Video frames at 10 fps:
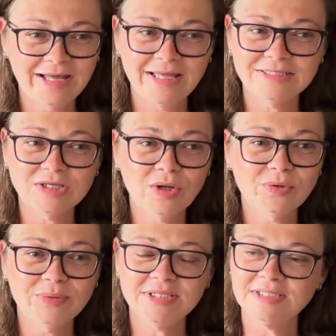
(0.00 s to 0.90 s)
As
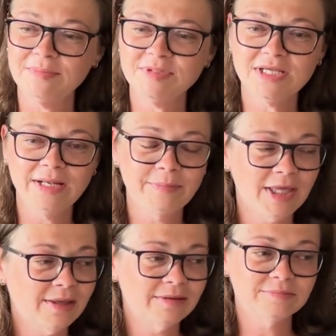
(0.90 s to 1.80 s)
always, I'm
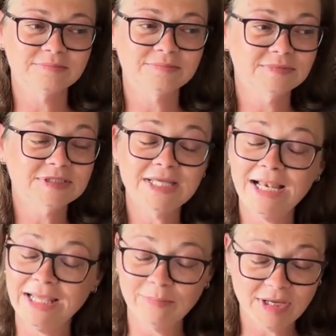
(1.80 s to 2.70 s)
telling
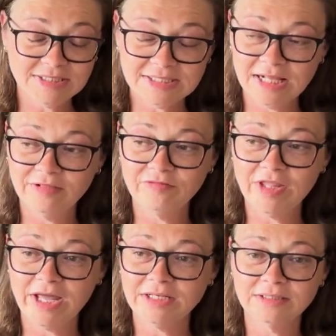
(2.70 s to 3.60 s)
myself
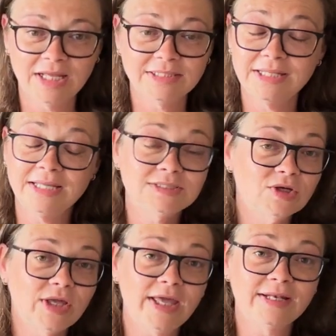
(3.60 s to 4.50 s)
that's okay.